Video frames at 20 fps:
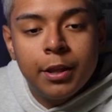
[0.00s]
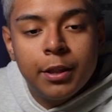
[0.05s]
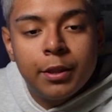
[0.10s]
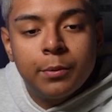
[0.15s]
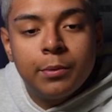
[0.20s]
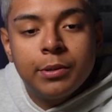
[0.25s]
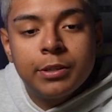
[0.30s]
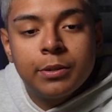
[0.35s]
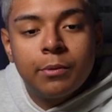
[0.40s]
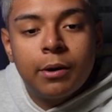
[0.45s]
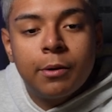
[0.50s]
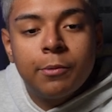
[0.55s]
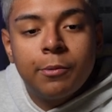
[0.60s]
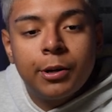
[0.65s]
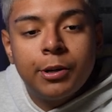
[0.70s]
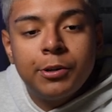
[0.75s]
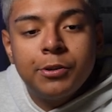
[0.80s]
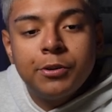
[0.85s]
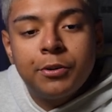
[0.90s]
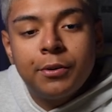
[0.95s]
The reason why we
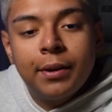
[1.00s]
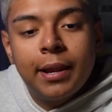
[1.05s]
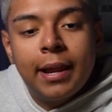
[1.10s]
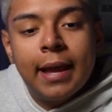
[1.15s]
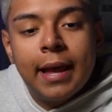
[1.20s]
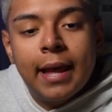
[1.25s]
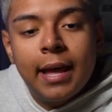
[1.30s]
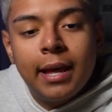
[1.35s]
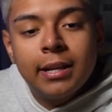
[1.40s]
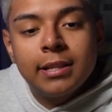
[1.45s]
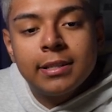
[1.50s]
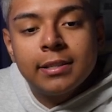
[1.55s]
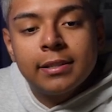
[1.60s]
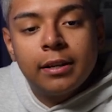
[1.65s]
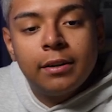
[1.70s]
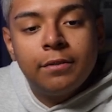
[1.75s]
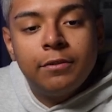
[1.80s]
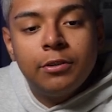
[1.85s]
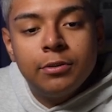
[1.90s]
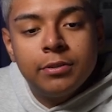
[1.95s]
want to do create ad
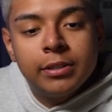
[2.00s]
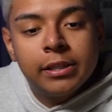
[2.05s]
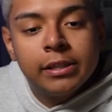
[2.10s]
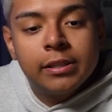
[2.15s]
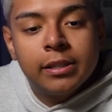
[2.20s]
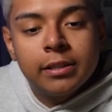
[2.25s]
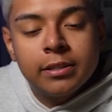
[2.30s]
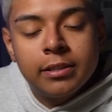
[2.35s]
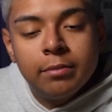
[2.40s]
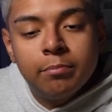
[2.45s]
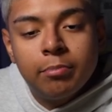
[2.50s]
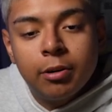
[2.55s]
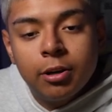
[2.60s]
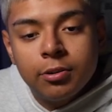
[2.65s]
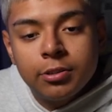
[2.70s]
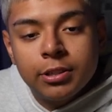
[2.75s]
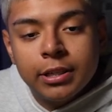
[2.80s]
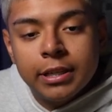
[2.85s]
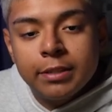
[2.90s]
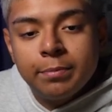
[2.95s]
instead of use existing
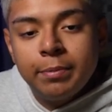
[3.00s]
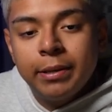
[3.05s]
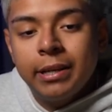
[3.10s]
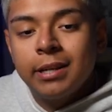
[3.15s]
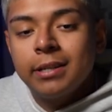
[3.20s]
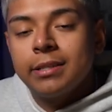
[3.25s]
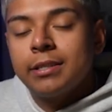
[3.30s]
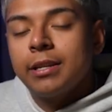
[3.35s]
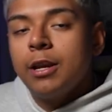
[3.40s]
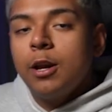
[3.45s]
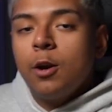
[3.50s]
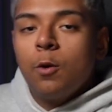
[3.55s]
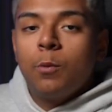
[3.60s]
post is because